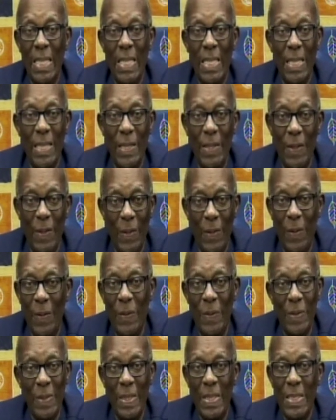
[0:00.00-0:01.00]
the
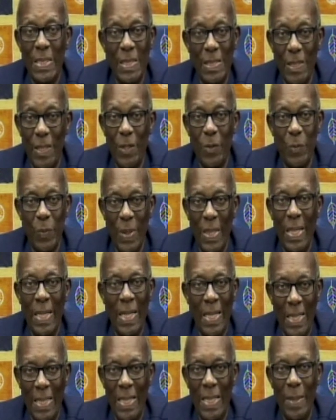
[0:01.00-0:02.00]
law does not
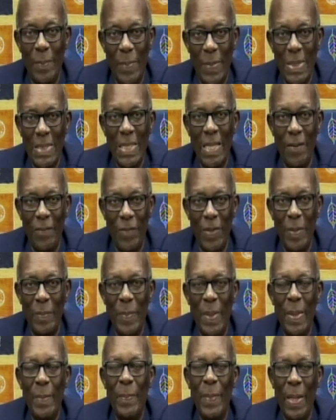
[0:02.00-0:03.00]
regard them as having
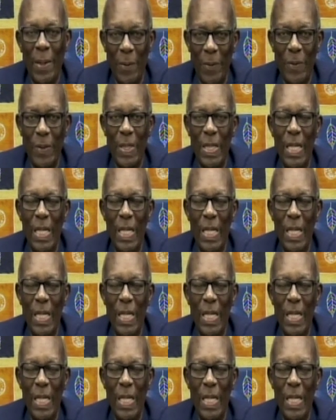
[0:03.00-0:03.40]
been married.